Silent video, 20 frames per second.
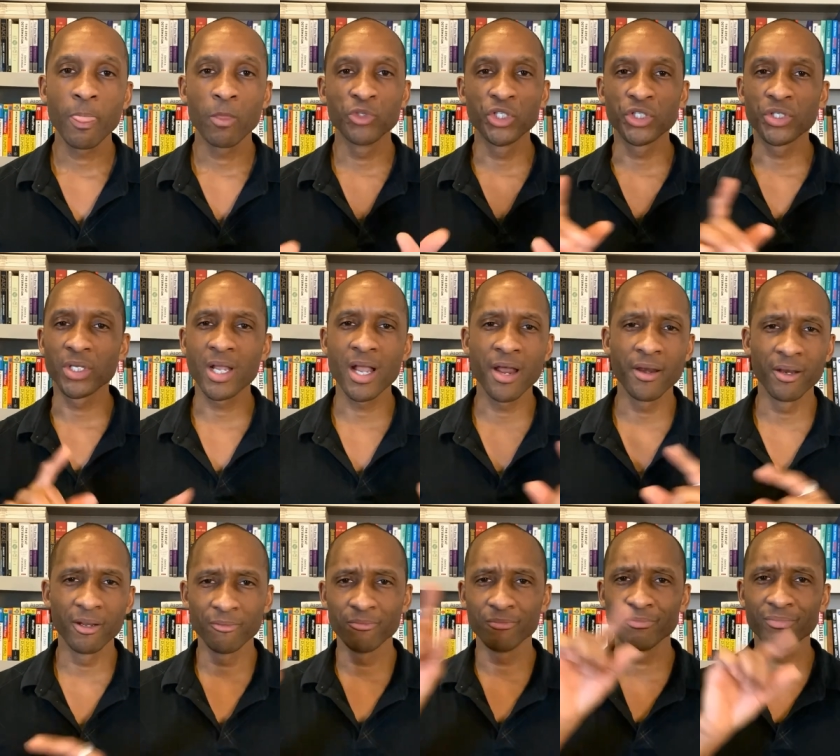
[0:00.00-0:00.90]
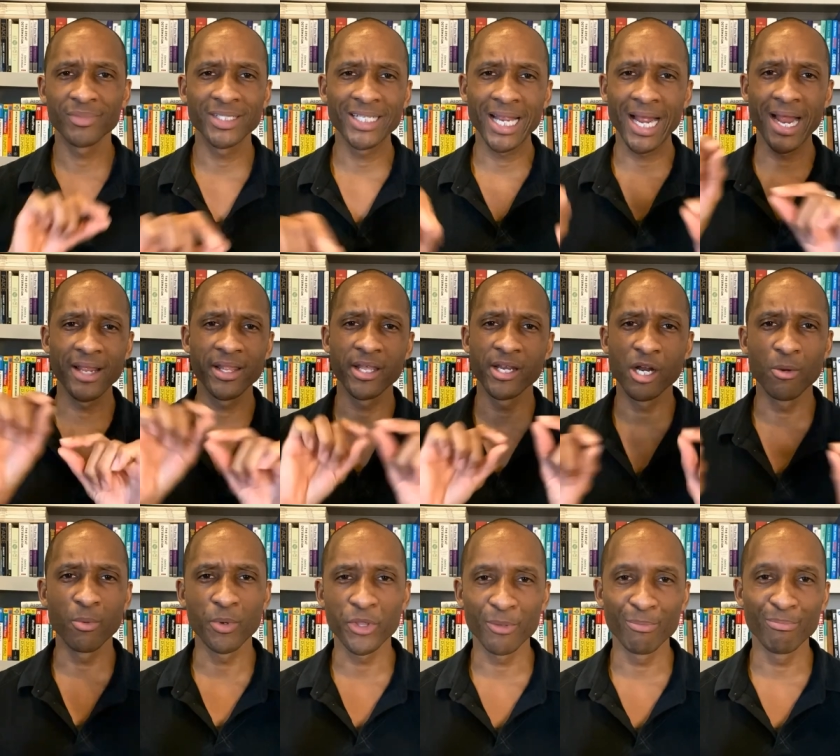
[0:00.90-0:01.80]
just kind of tie that
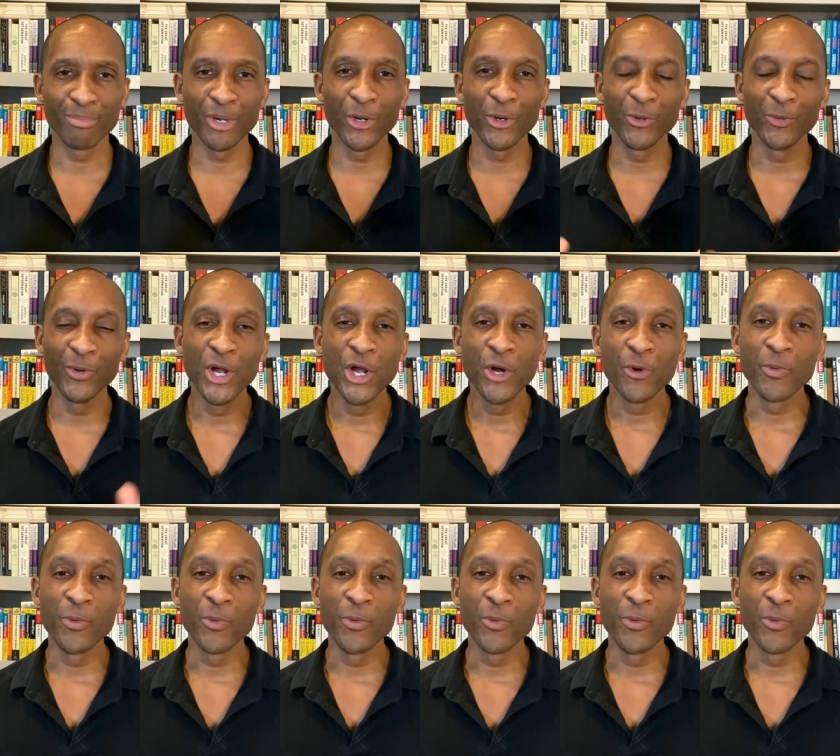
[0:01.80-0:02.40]
up with a bow.